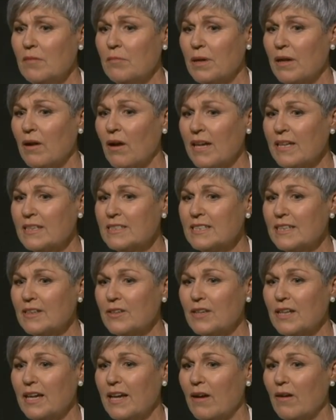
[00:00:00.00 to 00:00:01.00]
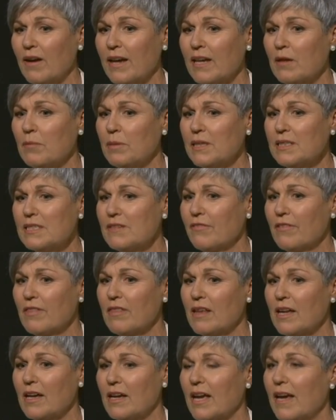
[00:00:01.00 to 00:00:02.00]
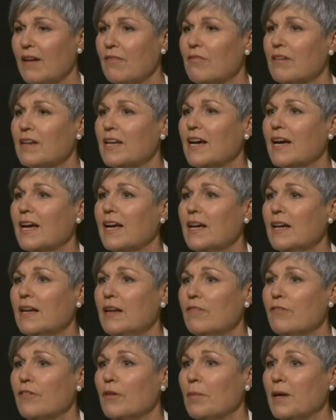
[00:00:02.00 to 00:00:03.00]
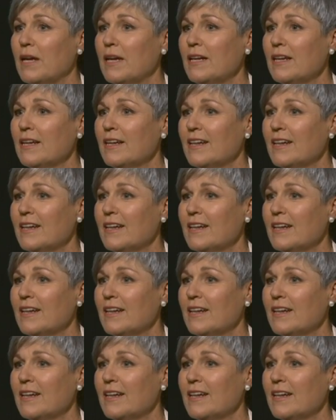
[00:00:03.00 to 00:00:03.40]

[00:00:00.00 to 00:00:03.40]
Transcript: But I can tell you now, it can be a different thing every day for me.